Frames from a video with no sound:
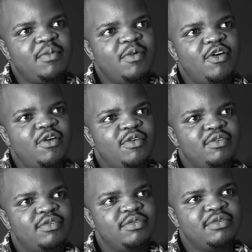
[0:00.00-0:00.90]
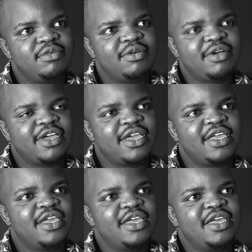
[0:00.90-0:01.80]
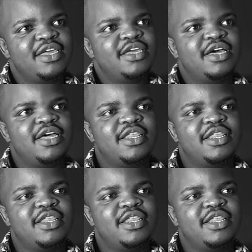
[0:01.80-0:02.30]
more okay yeah.